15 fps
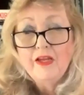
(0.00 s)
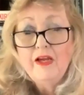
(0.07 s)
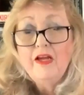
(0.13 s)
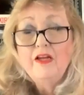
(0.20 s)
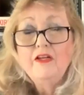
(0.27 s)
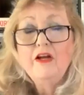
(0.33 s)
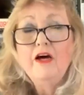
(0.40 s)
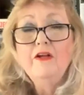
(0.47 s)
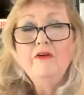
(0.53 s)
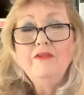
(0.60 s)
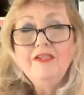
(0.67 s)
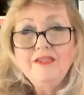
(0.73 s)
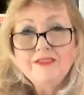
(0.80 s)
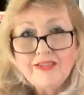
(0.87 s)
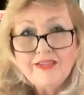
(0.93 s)
Not only
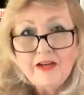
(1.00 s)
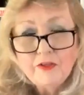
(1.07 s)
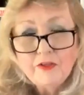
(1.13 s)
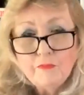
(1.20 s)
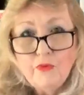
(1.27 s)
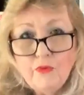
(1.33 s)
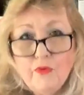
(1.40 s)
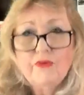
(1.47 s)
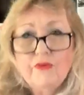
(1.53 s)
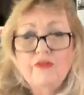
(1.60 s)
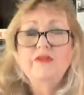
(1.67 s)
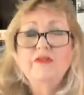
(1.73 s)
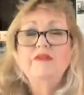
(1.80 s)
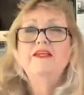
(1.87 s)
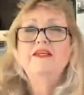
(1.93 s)
is sound important,
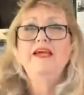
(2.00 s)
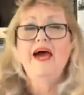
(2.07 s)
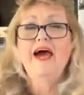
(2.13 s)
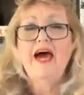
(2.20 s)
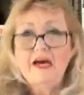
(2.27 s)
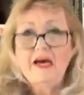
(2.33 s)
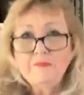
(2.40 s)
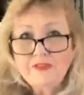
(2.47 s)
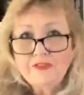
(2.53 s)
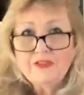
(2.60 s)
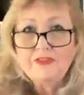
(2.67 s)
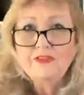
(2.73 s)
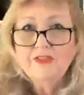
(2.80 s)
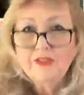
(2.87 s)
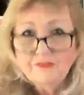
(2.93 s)
the
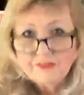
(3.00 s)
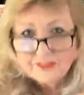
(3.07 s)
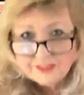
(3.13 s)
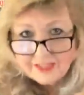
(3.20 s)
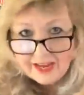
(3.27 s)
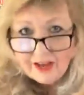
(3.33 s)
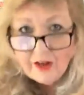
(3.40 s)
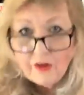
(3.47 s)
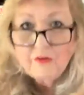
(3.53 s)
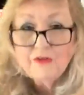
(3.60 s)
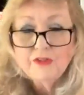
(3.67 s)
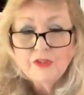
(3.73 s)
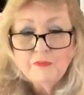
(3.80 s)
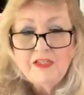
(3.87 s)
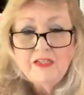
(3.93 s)
absence of sound
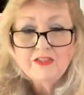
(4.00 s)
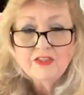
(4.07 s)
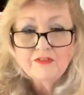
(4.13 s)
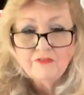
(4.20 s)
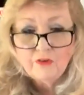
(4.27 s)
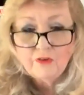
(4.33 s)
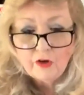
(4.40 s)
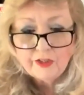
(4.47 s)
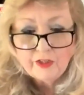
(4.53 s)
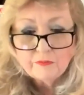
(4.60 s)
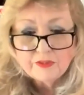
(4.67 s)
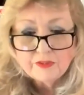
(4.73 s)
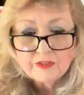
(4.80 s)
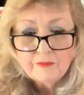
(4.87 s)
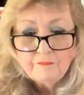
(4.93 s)
speaks
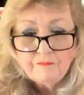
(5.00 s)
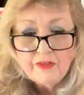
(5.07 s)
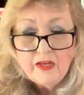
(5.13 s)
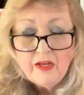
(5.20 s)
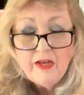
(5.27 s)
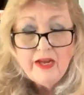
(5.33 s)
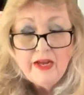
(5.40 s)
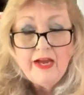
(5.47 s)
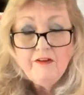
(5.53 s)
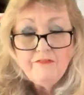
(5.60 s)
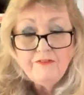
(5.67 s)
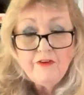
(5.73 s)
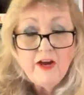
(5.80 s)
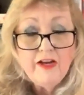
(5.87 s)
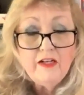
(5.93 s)
volumes. And
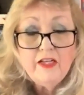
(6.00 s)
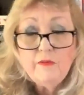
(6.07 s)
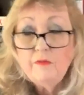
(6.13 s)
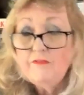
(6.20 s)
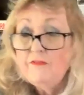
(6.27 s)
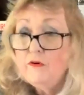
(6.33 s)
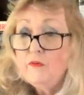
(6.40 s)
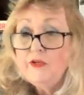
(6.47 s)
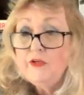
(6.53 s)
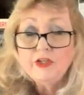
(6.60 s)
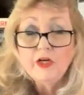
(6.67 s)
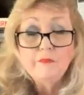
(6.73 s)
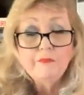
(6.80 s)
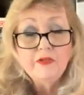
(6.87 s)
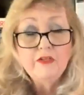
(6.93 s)
finally, before we
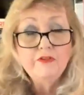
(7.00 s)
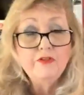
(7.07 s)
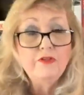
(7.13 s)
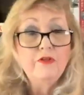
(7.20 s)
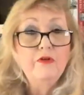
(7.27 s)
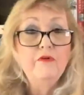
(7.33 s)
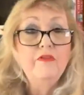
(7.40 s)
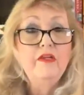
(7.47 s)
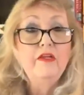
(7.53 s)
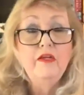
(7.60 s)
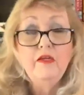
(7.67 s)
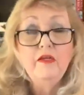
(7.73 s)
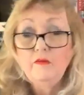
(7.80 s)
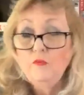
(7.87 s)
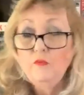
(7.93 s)
jump into
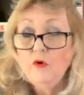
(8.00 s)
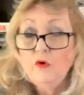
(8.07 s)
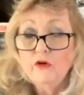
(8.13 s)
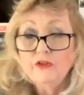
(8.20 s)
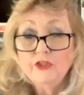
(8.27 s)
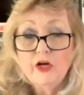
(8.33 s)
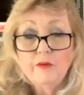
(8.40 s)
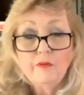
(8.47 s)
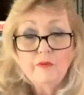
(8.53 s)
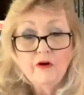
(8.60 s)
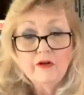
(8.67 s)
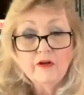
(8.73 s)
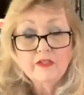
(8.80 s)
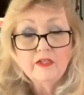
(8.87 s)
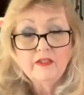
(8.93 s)
the workshop part
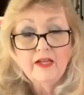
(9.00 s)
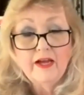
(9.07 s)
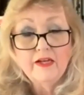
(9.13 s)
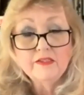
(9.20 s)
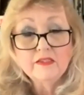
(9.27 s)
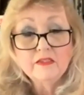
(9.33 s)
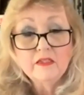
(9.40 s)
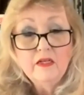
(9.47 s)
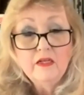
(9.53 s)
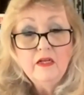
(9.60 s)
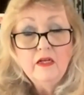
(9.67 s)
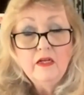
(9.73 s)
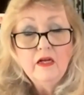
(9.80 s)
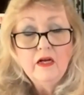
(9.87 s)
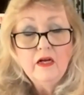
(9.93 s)
of the class,
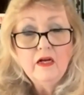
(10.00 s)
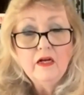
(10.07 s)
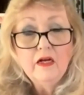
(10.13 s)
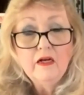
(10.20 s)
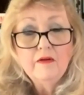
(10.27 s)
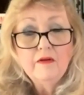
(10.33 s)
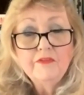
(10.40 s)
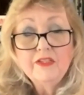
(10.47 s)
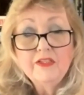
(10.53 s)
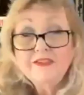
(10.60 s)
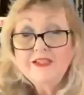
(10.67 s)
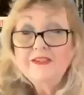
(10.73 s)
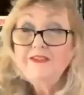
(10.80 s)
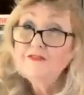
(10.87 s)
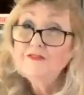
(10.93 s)
the
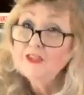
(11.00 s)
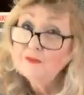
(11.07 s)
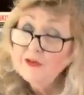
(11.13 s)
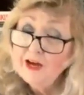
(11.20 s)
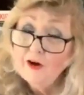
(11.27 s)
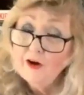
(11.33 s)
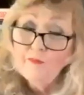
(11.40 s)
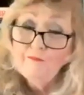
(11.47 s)
sense of smell.